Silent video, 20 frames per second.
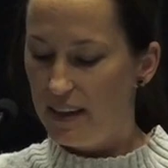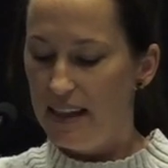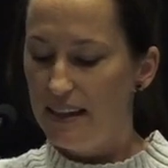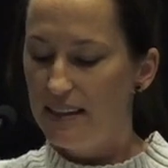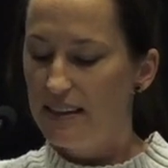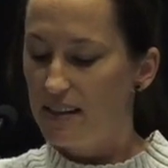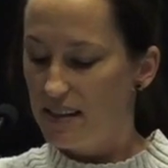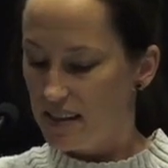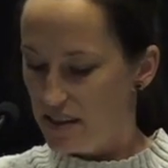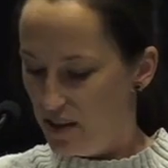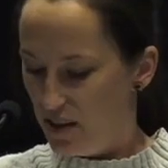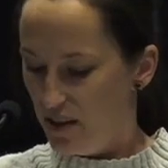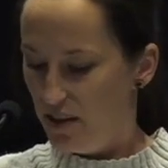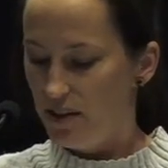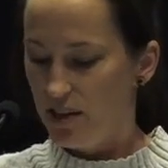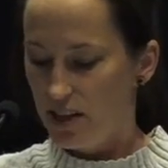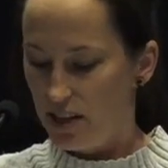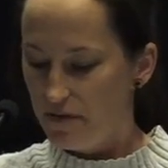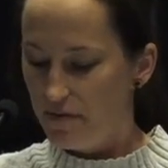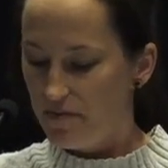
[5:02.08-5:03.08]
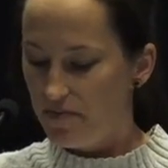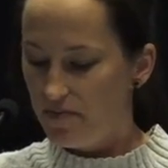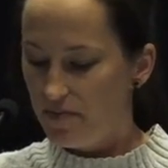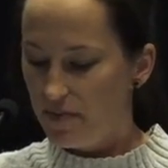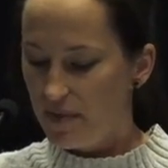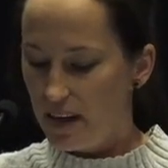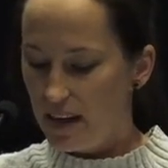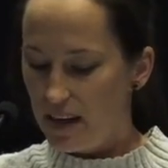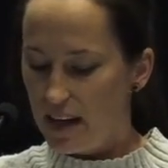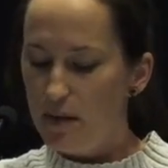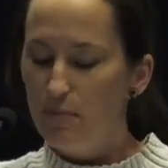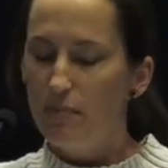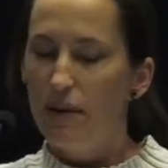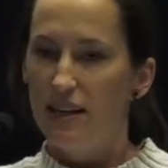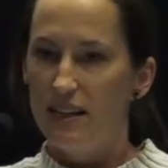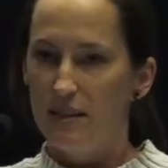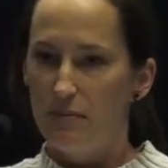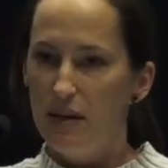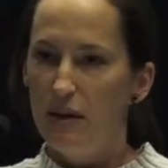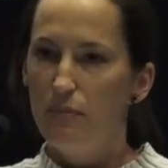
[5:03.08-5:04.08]
it does not. It
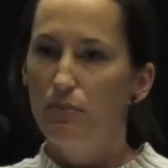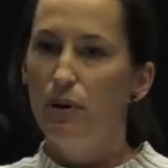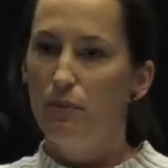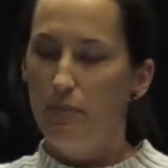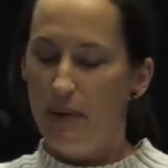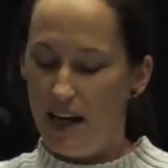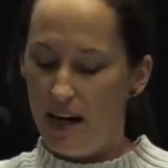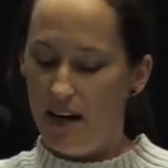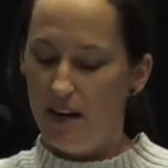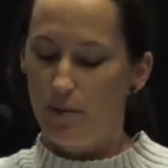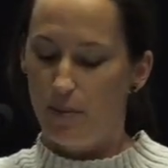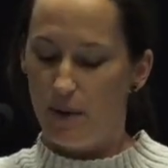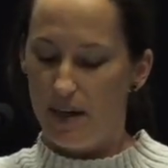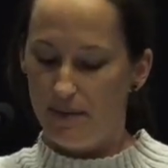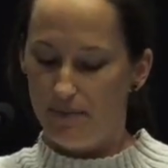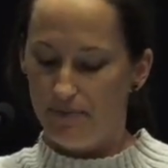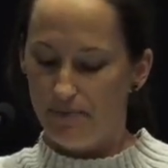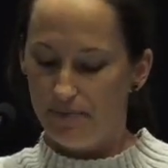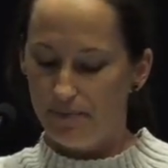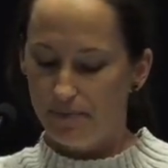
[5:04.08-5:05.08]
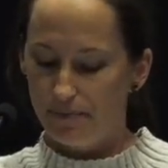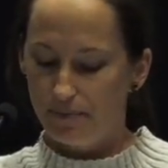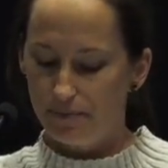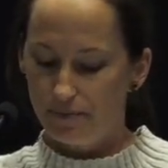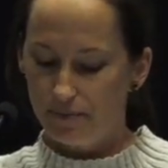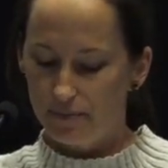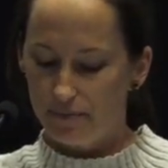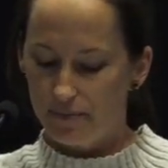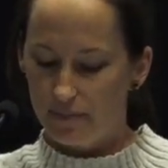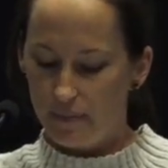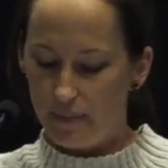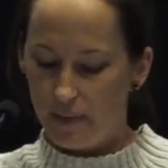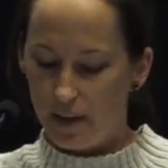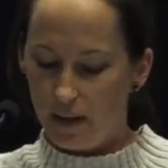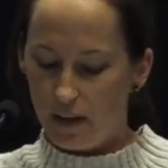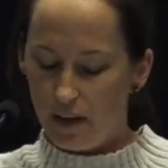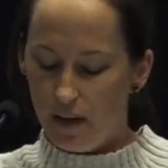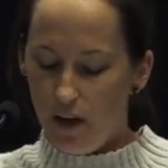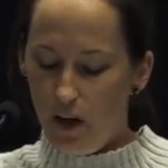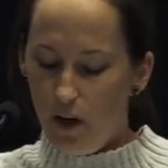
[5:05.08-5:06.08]
makes me a prepared one.
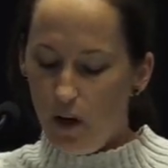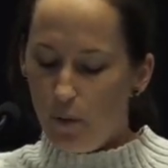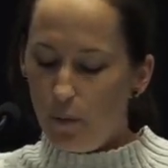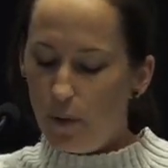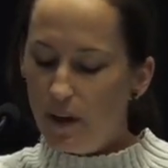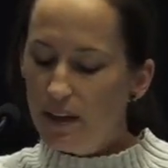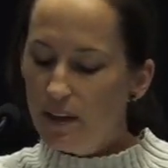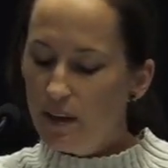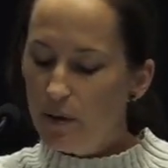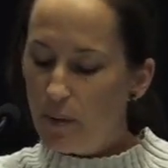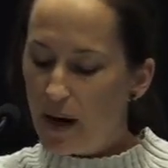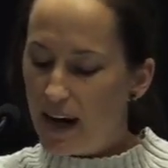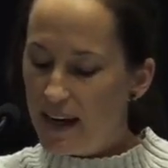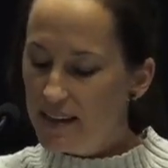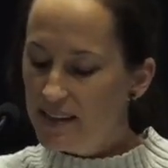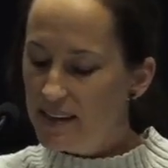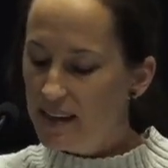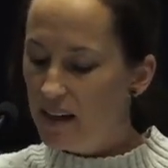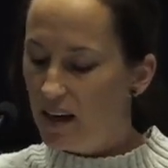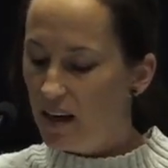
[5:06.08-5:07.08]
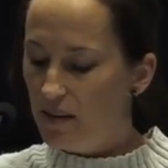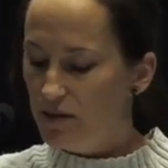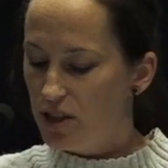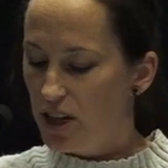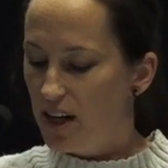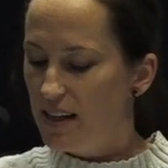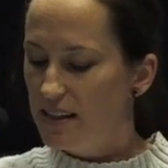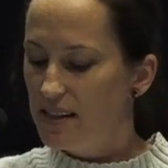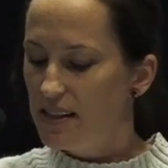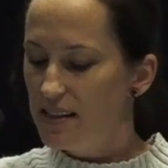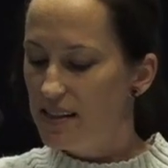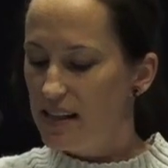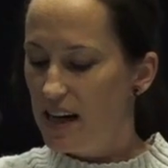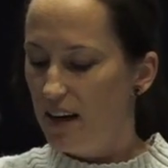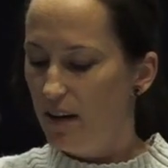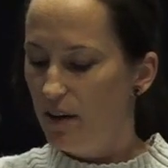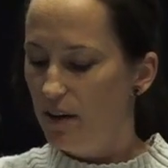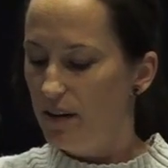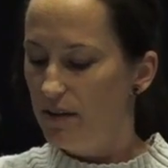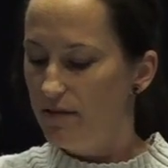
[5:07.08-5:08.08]
One of the ways that I've tried to stay
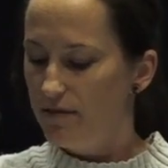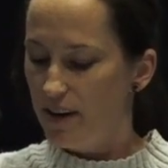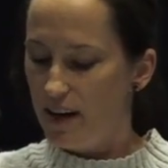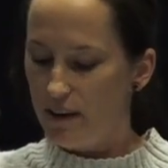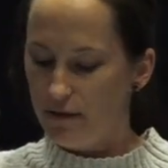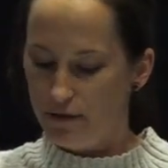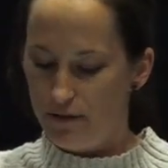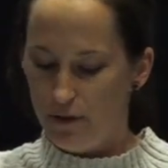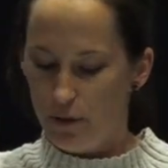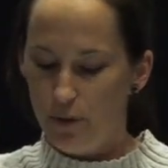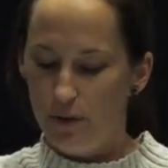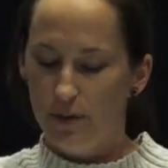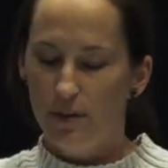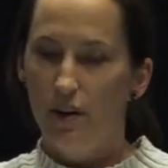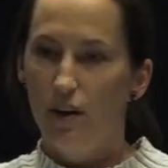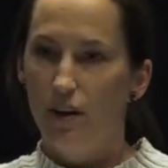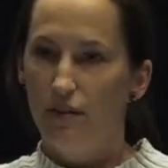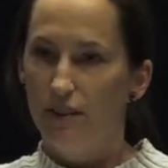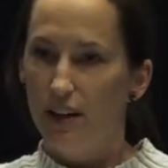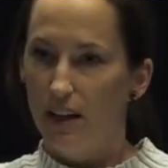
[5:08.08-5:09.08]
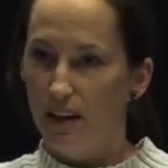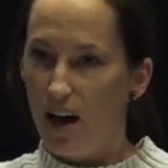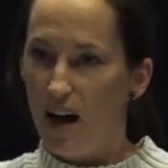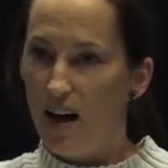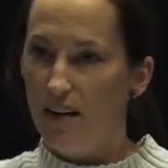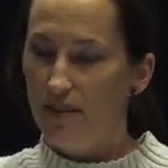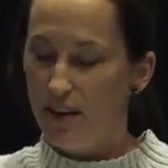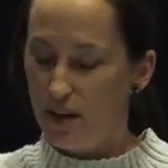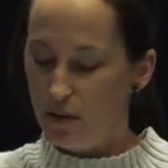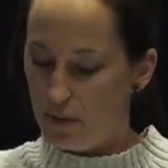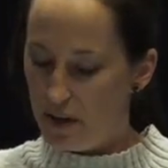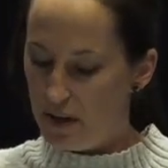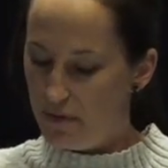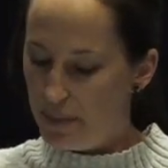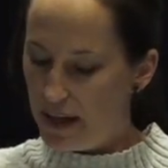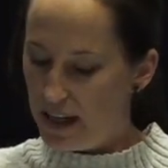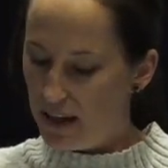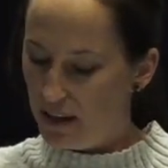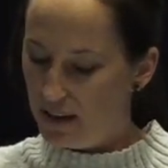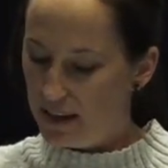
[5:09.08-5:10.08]
on the front foot of the life that we've
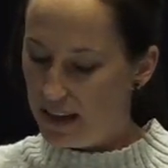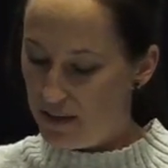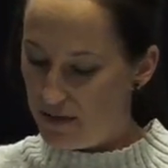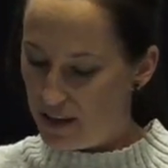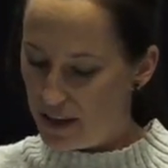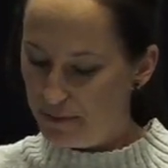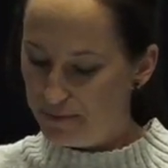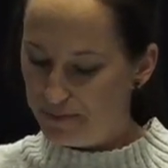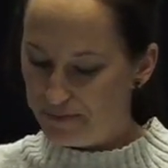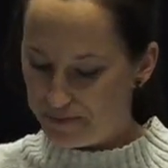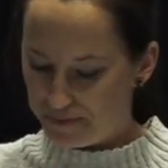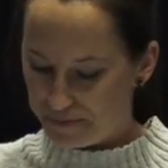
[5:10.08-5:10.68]
been given